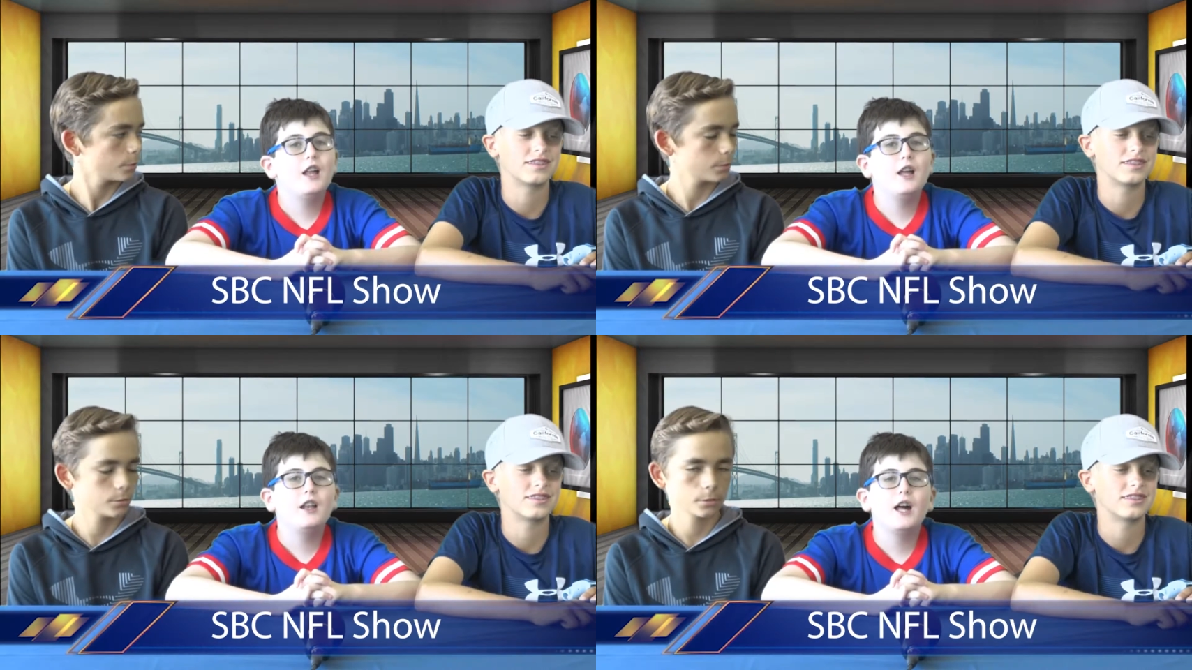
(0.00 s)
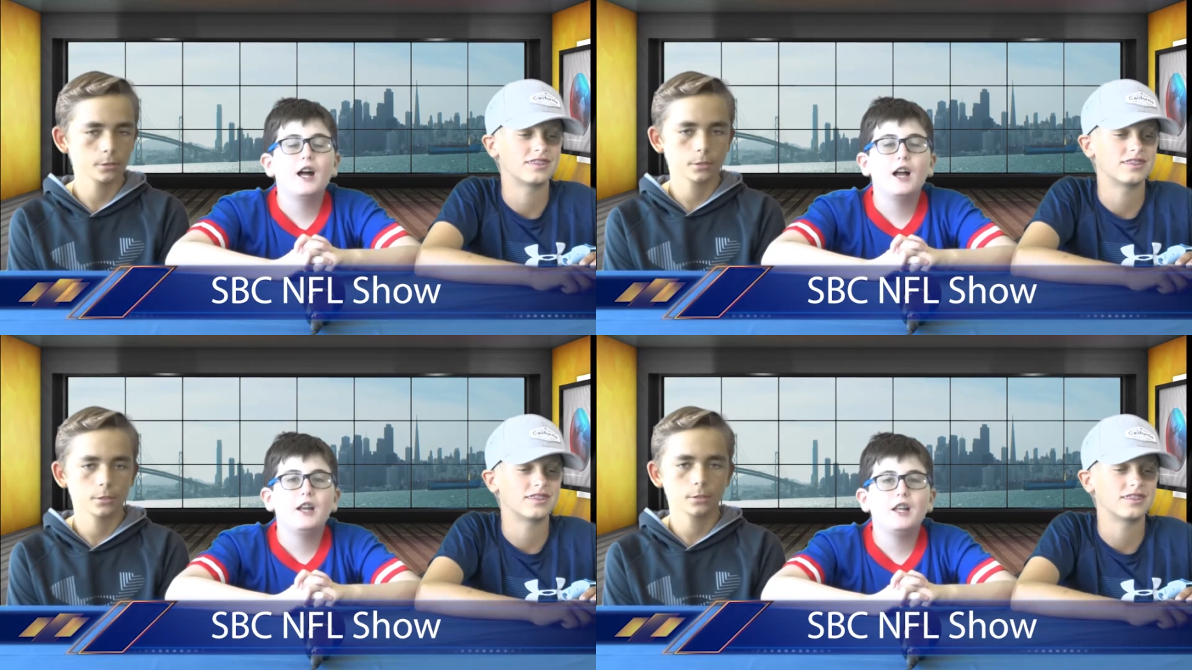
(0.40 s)
Speaker 1: and
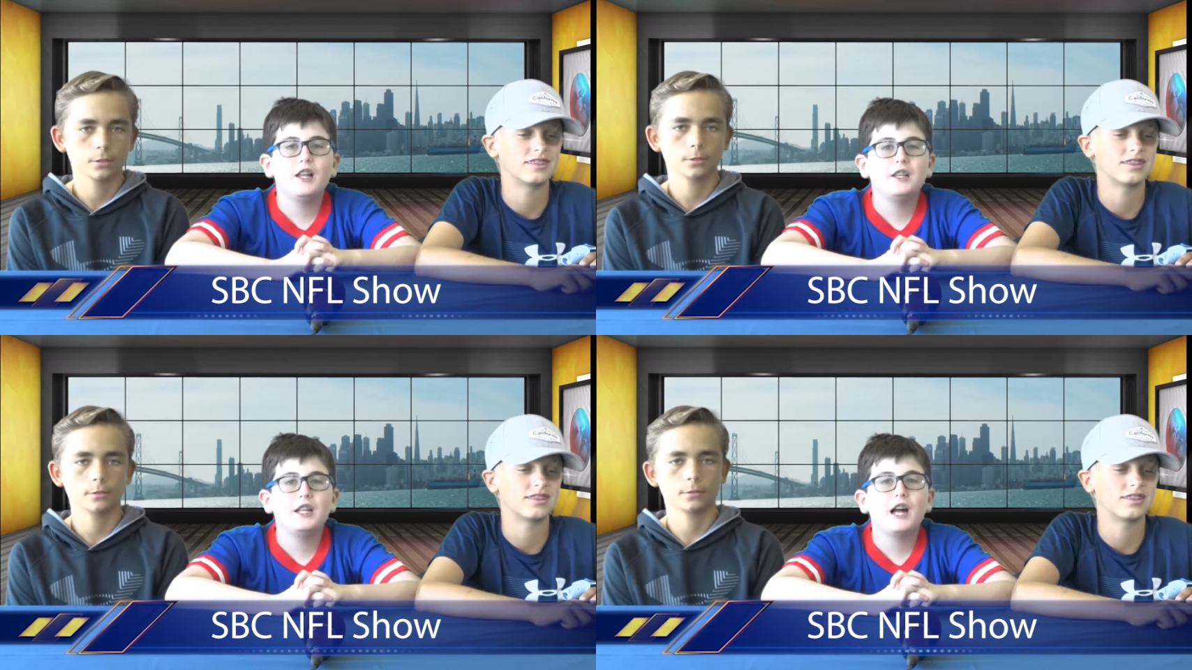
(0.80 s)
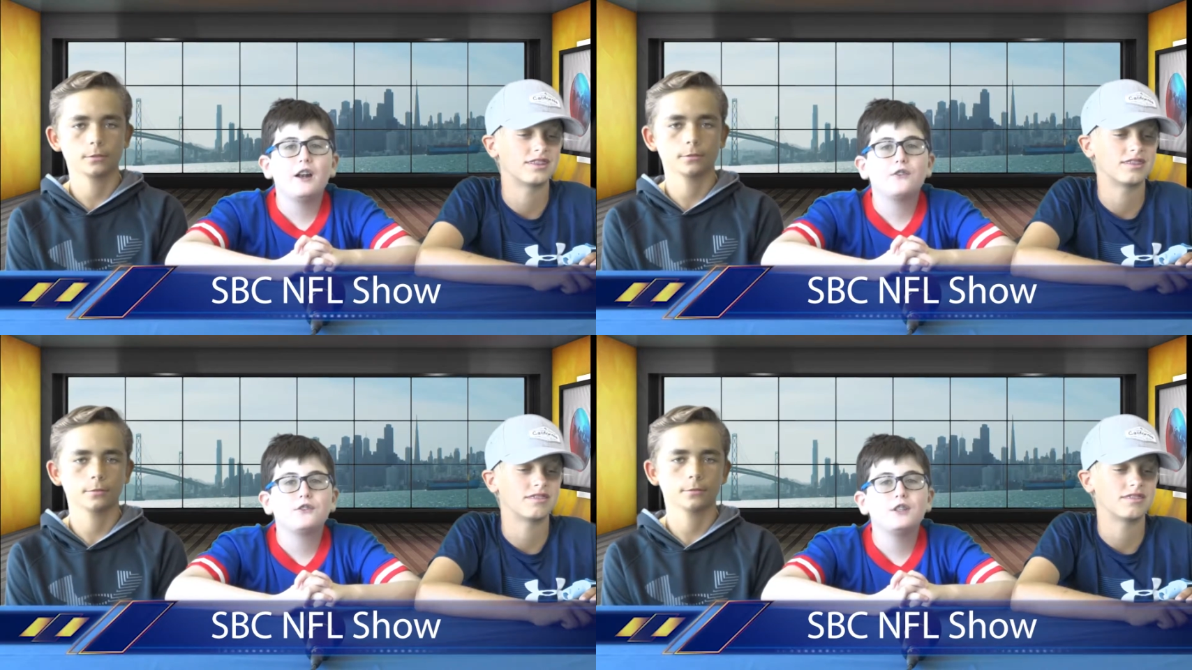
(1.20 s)
then in the
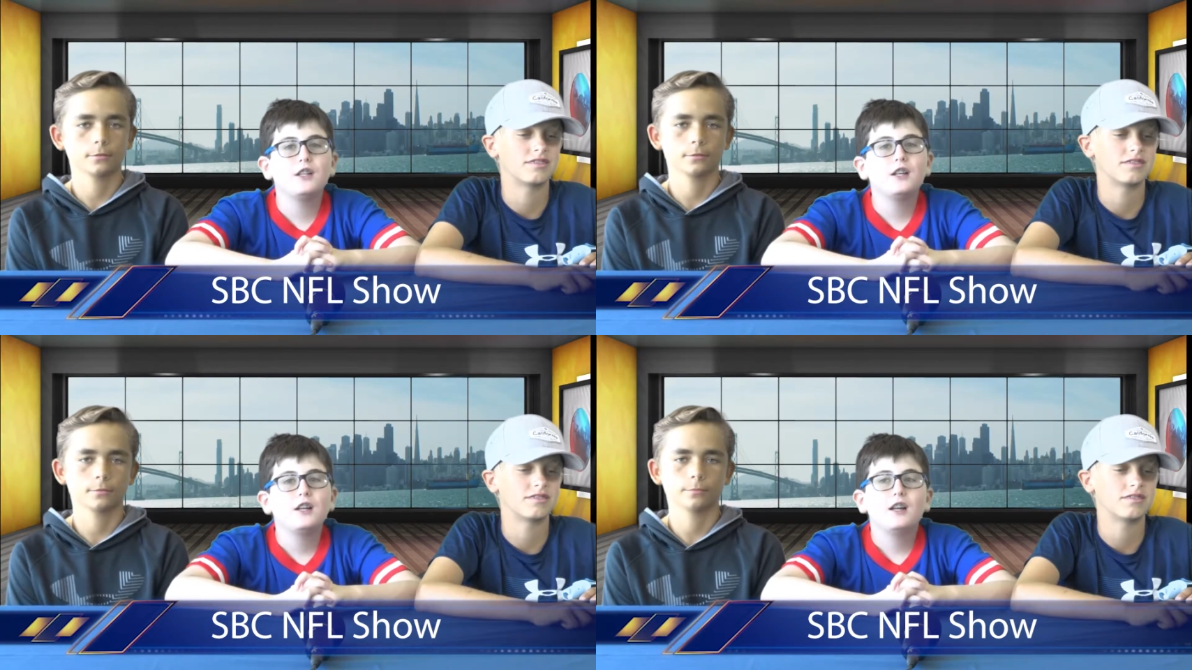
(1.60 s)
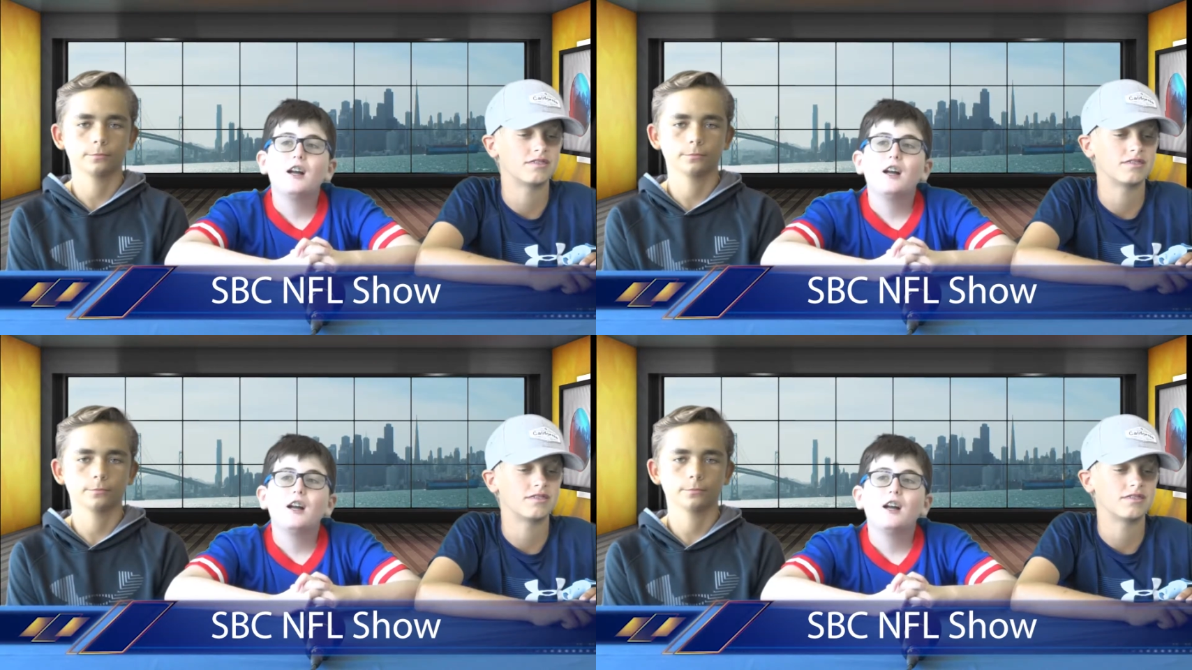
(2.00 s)
NFC,